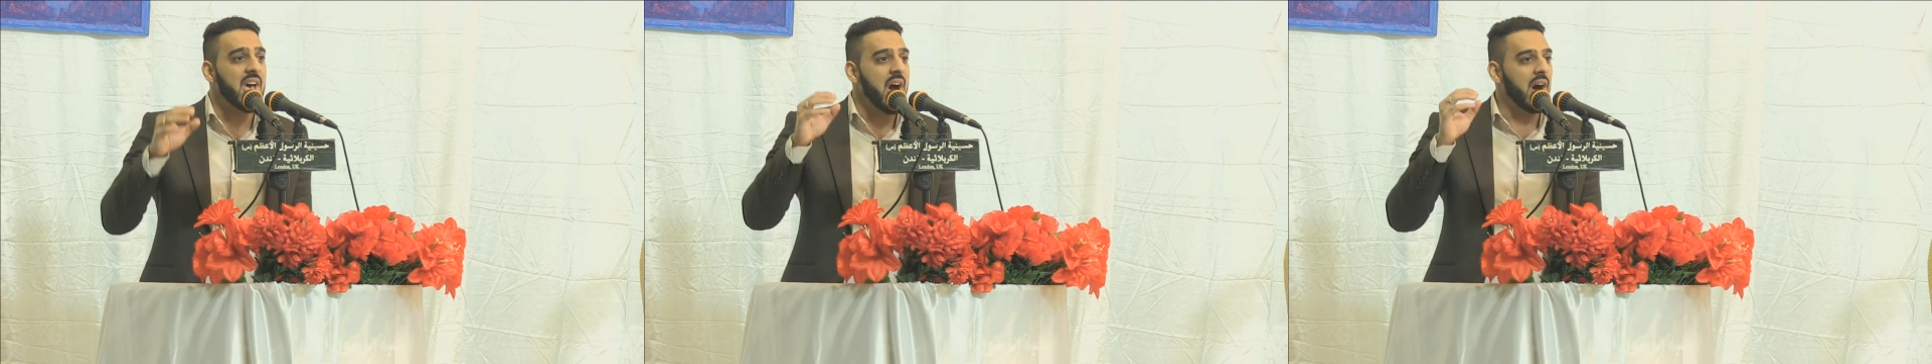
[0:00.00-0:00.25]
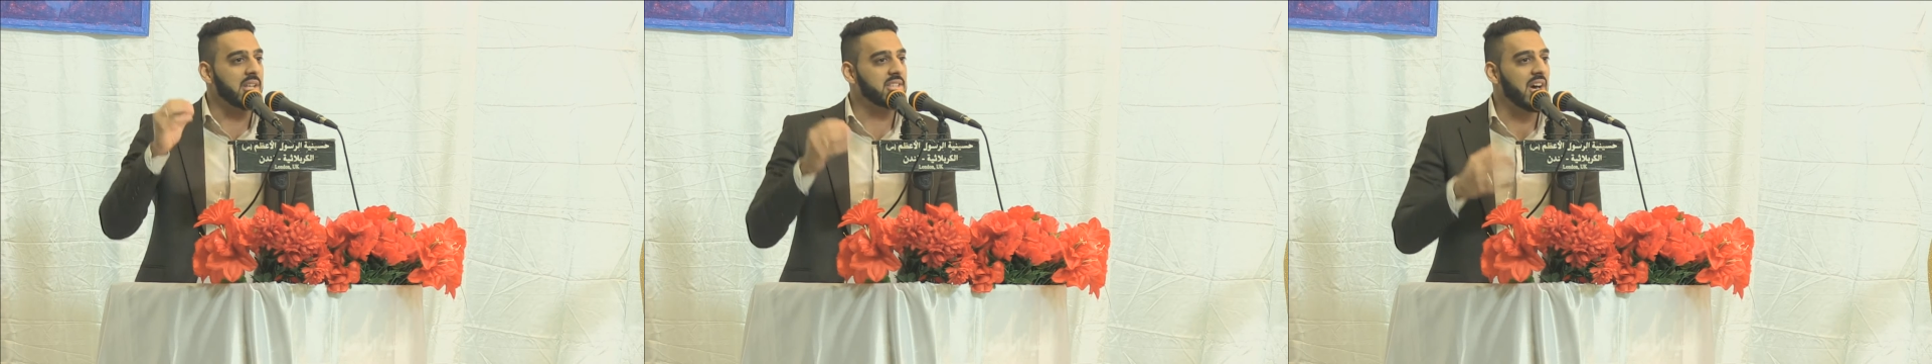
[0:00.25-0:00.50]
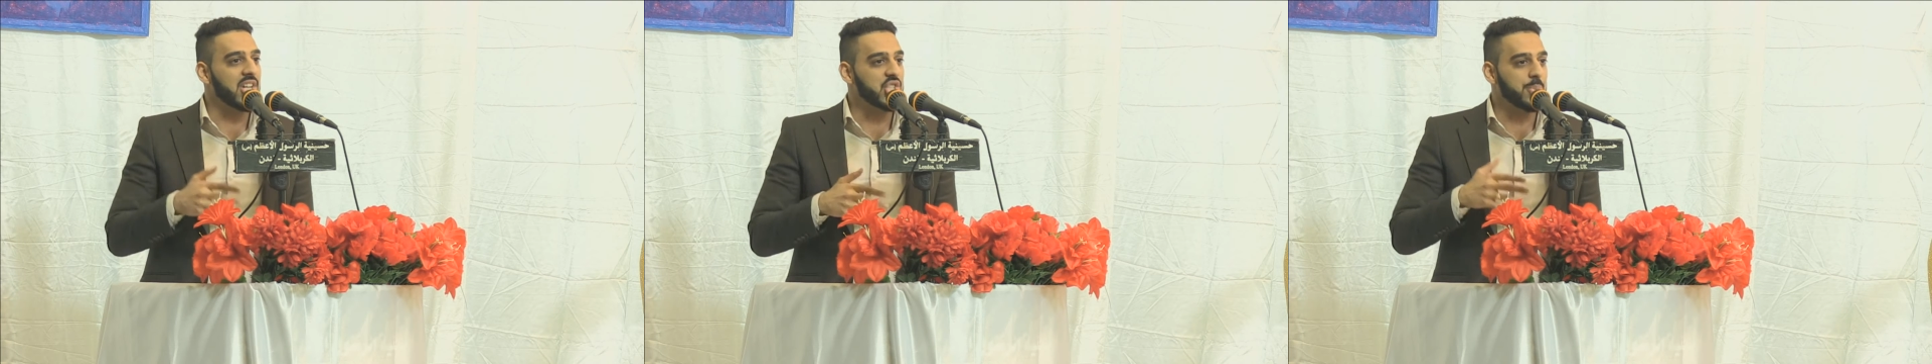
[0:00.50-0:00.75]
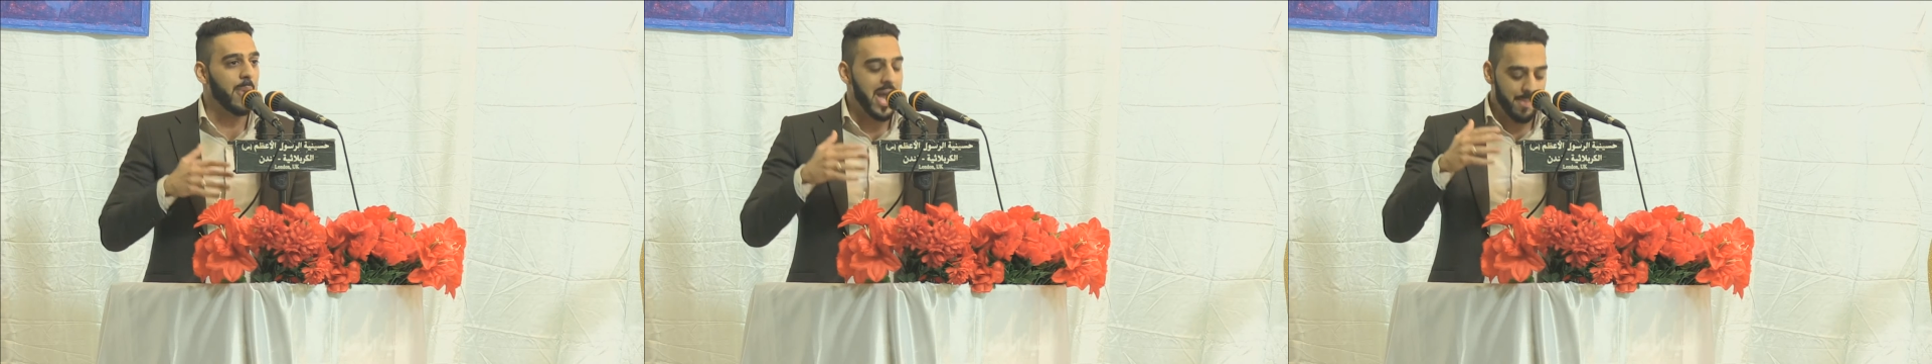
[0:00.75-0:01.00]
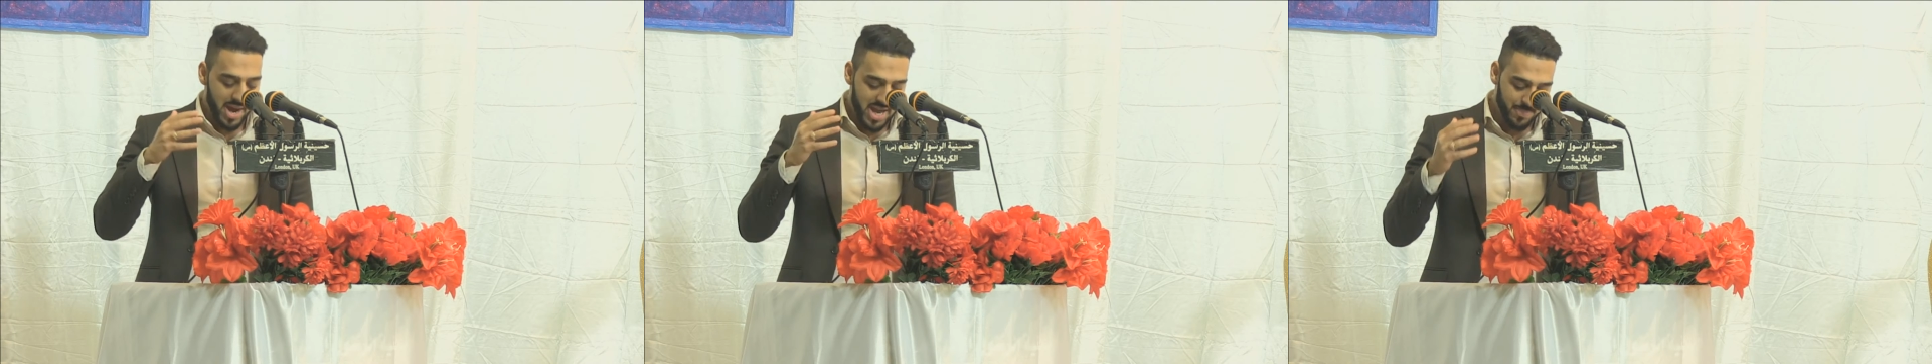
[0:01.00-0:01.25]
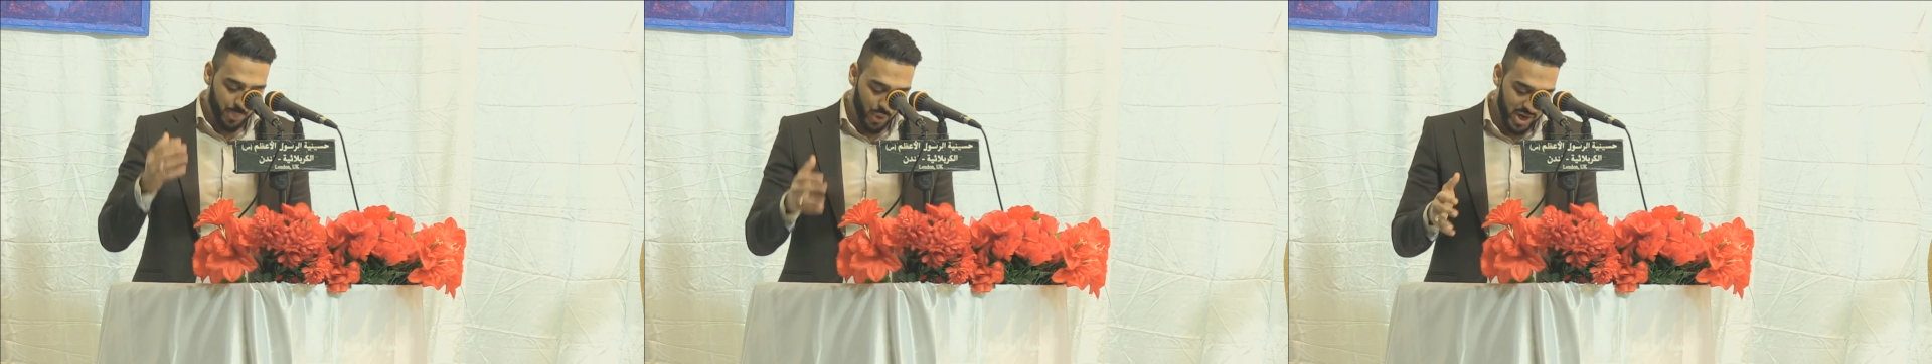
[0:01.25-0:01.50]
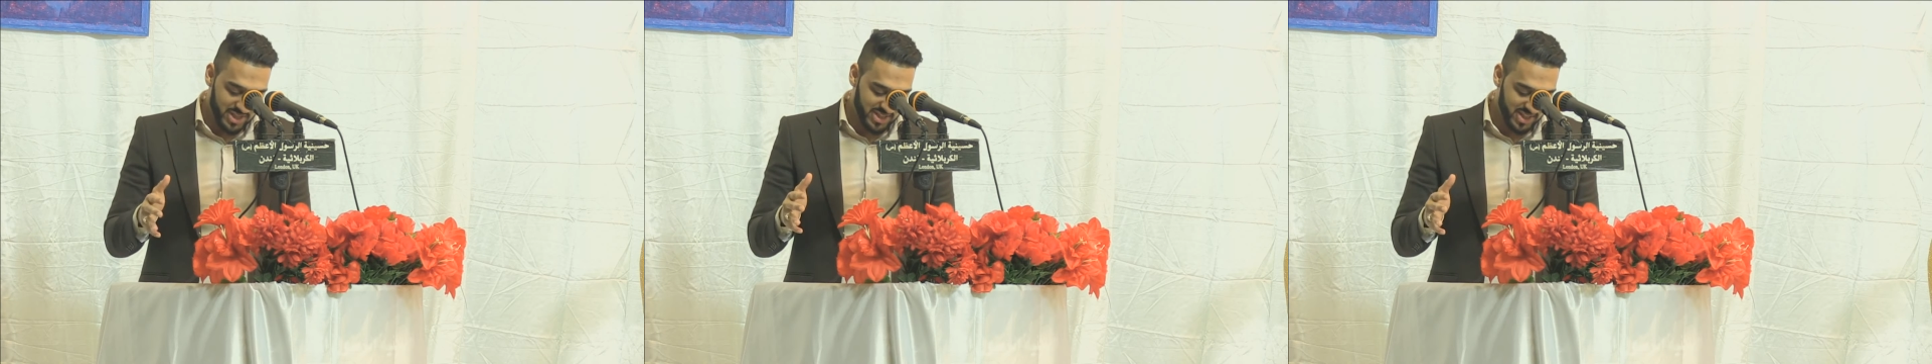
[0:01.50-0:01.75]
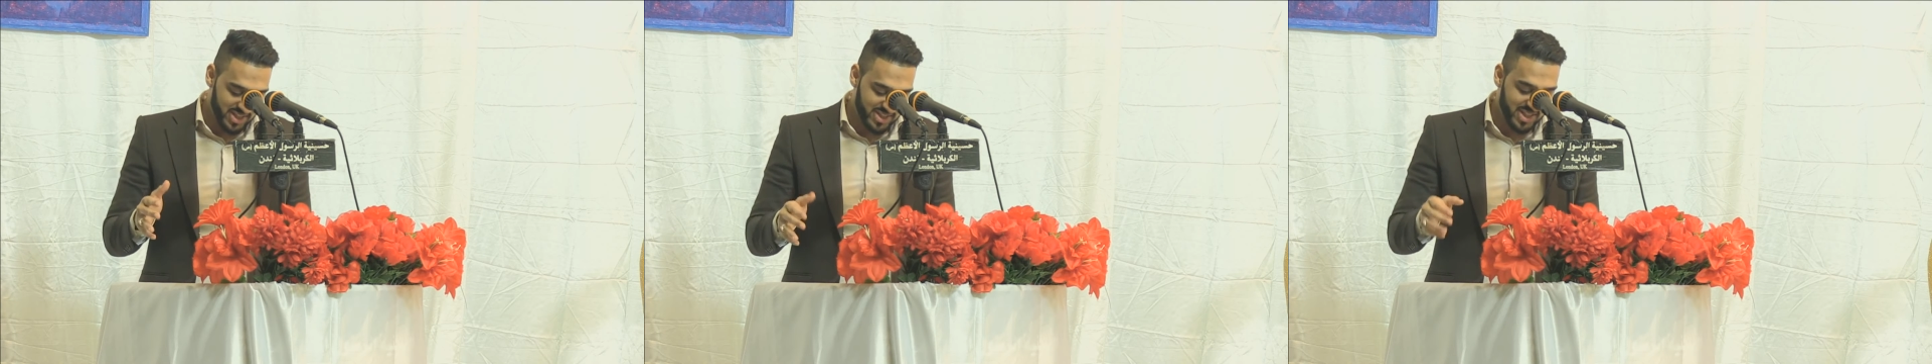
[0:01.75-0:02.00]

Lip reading: are touched by my presence,